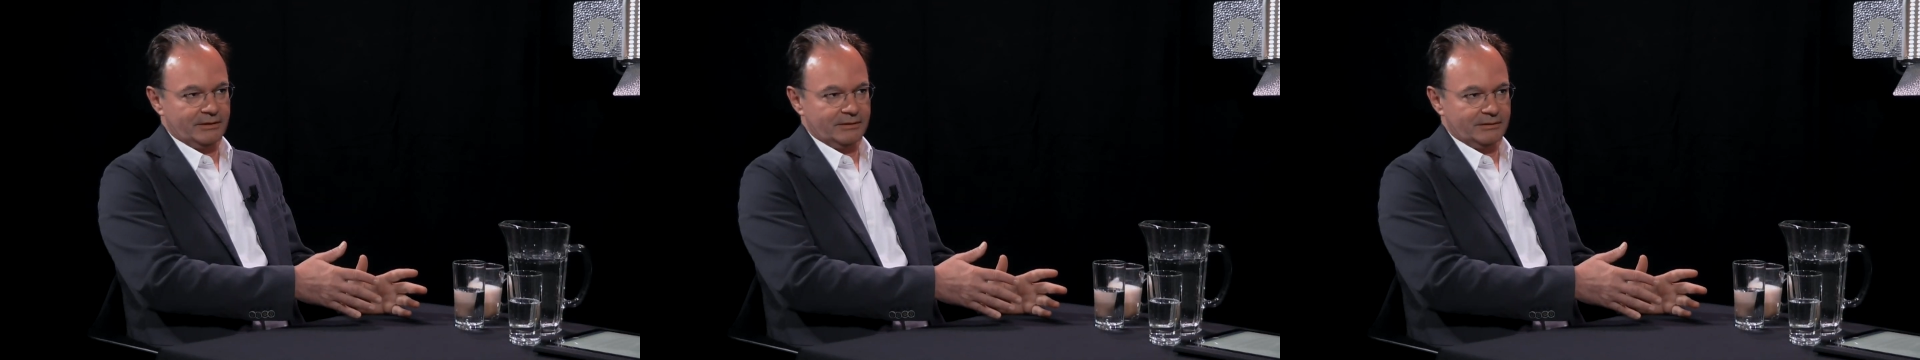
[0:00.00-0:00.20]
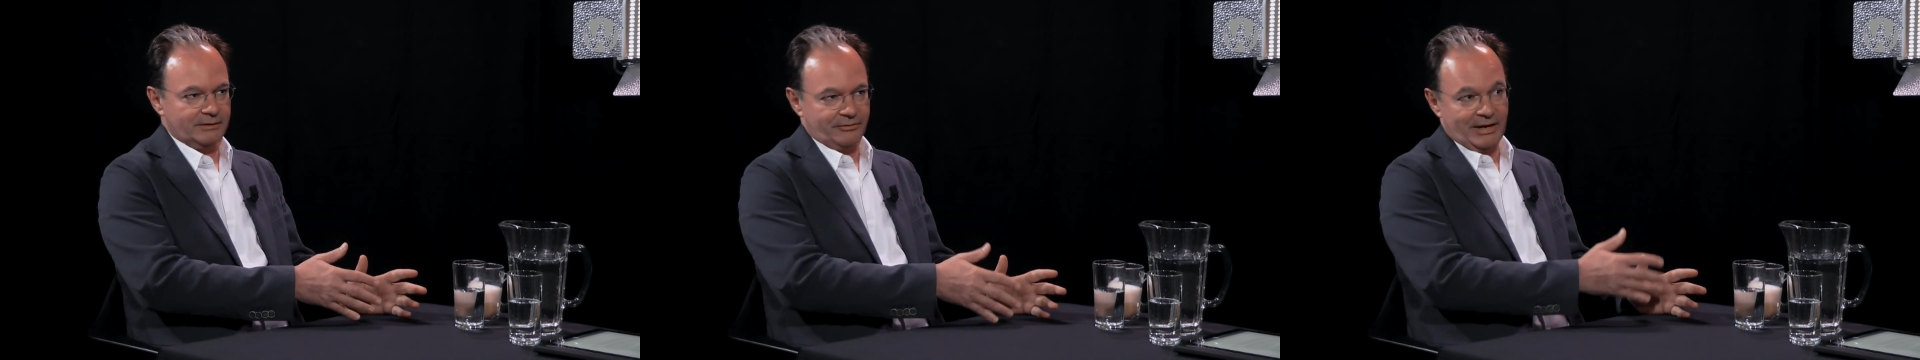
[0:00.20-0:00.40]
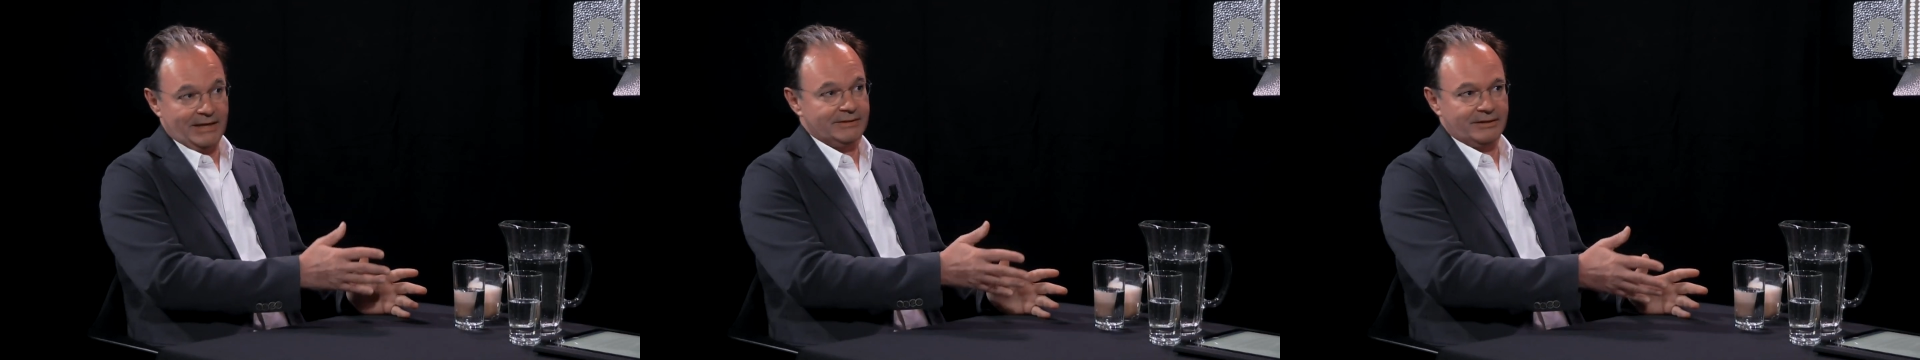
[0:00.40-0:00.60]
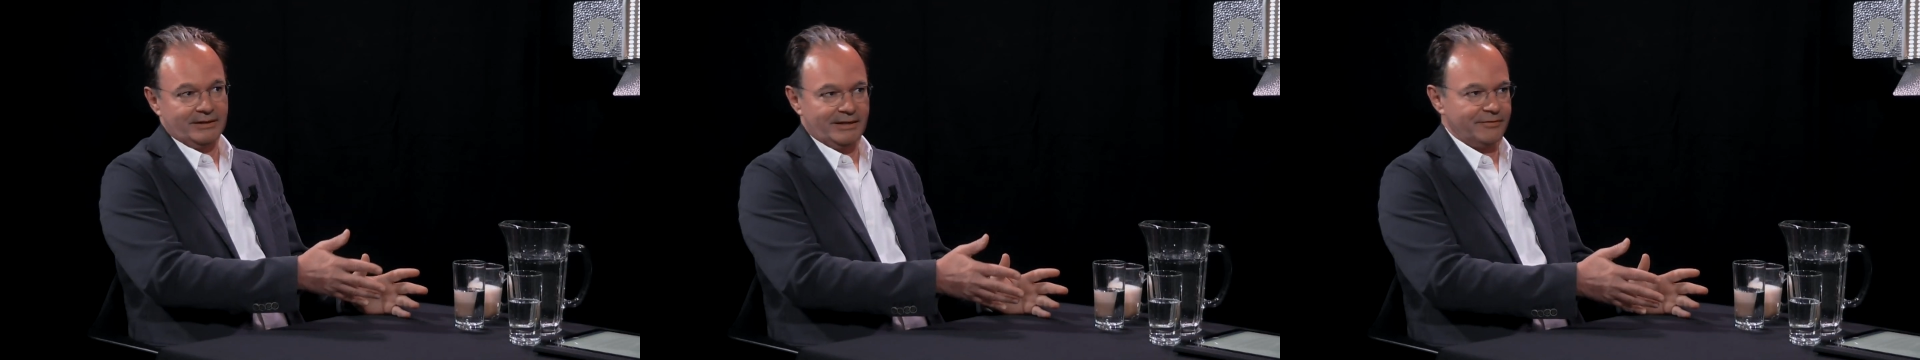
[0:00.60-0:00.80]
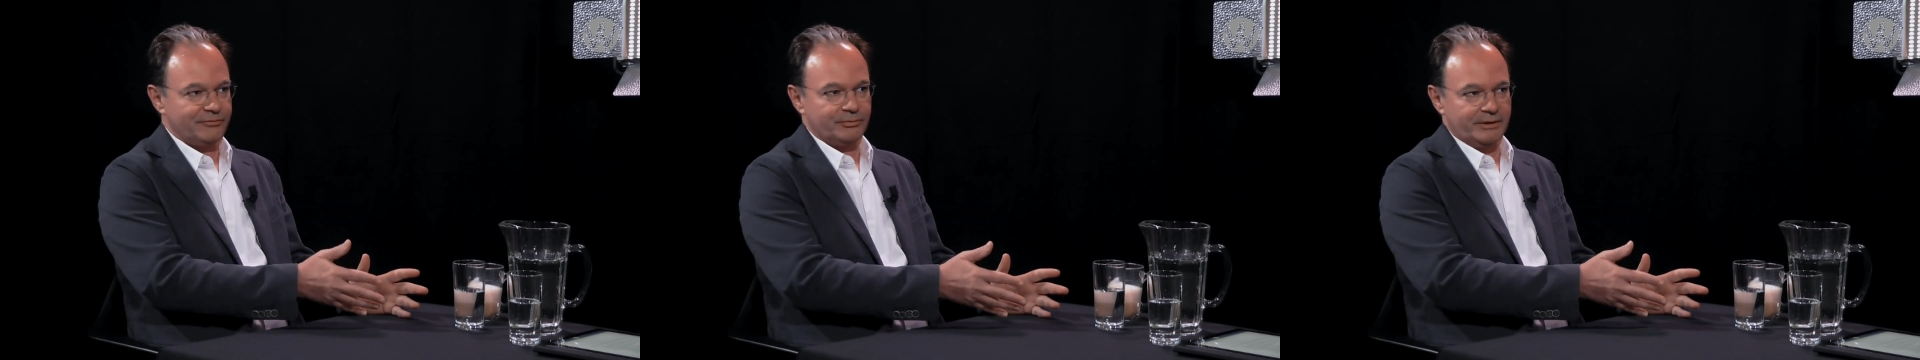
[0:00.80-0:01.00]
radical
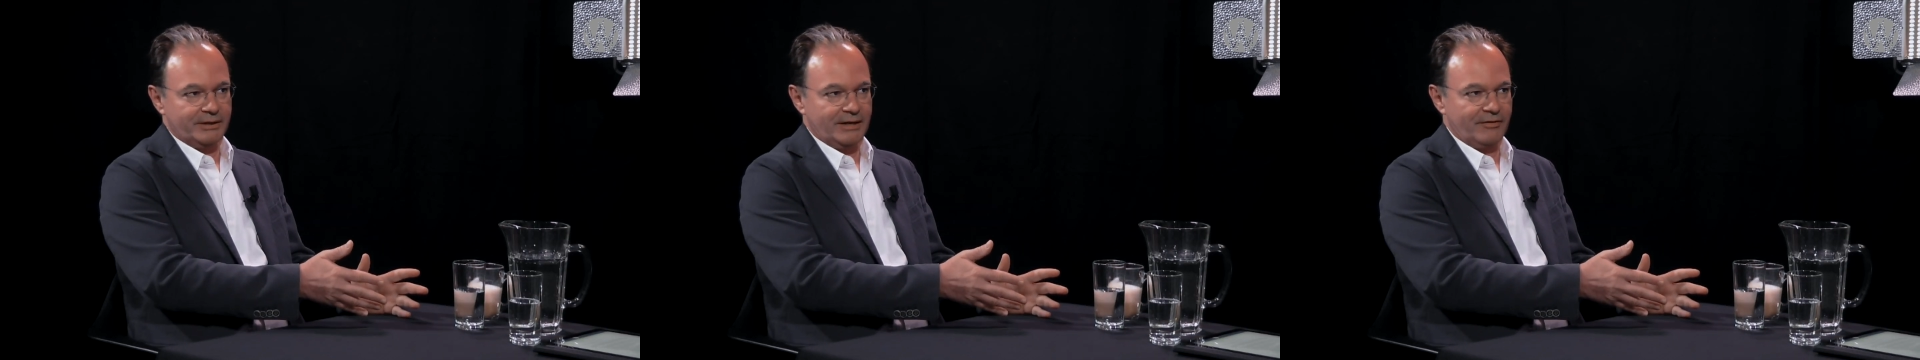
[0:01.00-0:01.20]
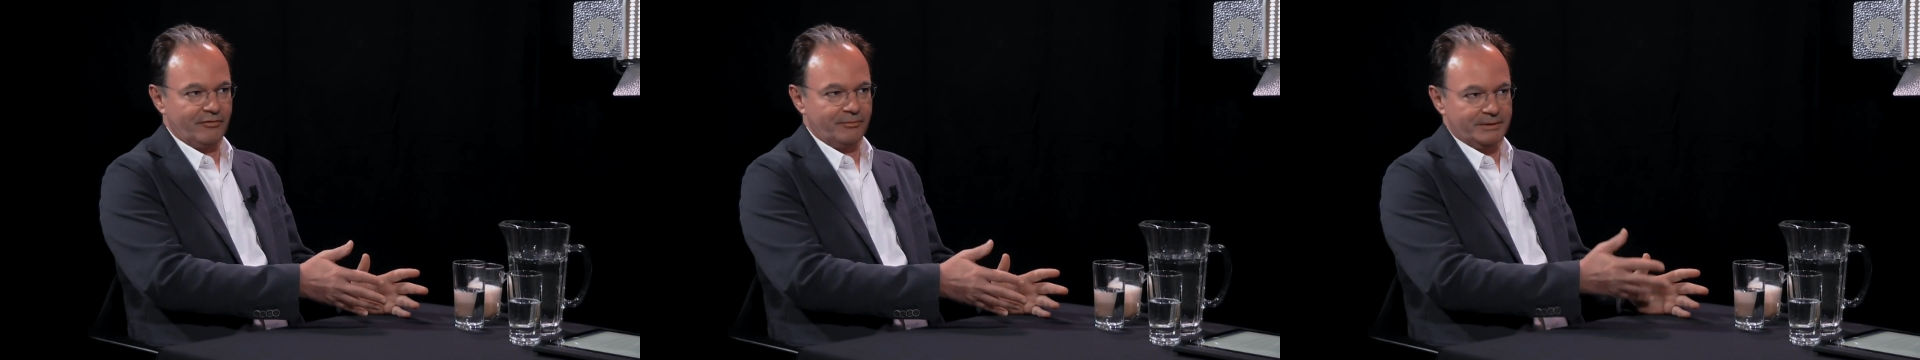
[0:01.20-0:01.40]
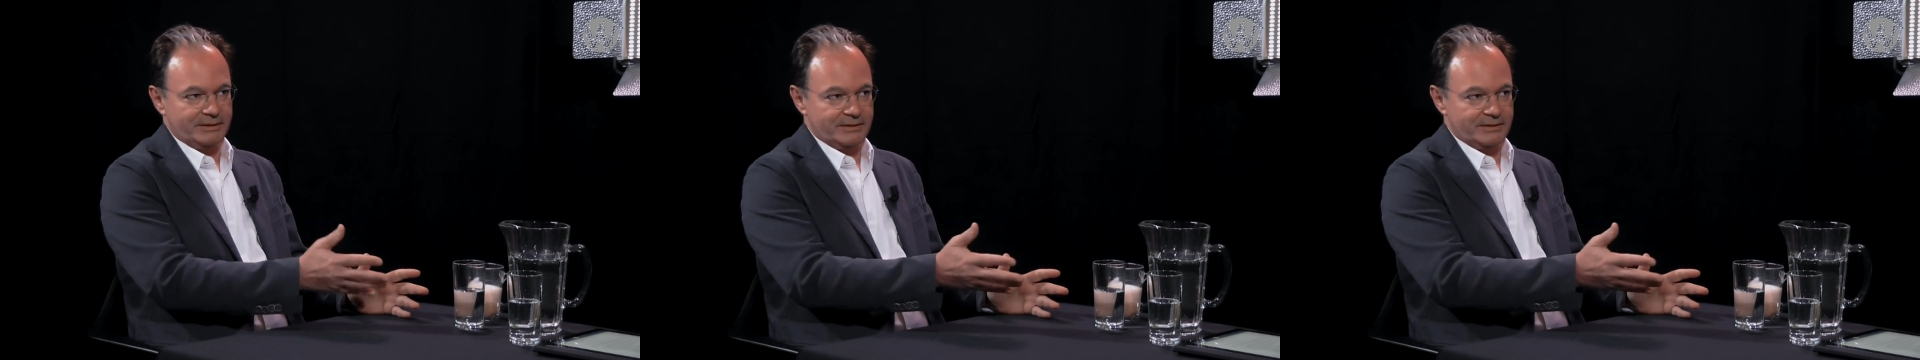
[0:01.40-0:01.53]
left-wing government,